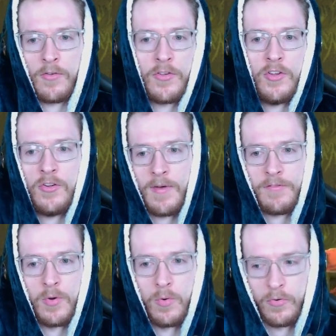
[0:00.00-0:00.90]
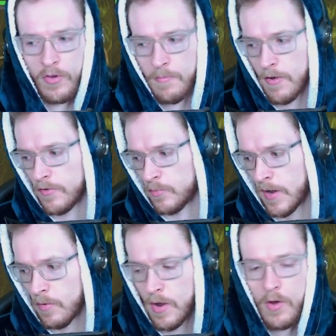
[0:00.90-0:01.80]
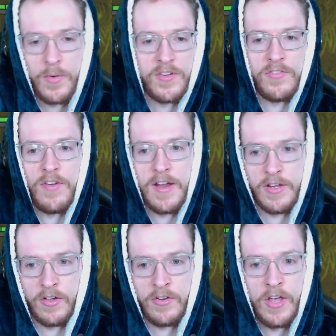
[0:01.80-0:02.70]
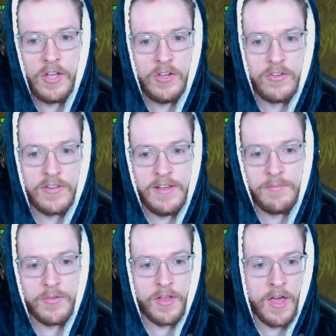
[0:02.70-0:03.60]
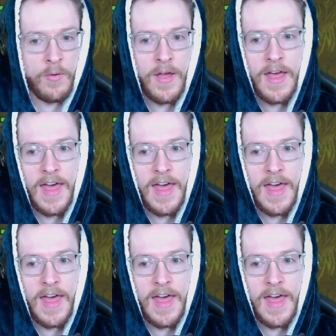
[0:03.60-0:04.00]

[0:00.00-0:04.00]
also you do have your auto mode as well, which is very good. You just leave them to go.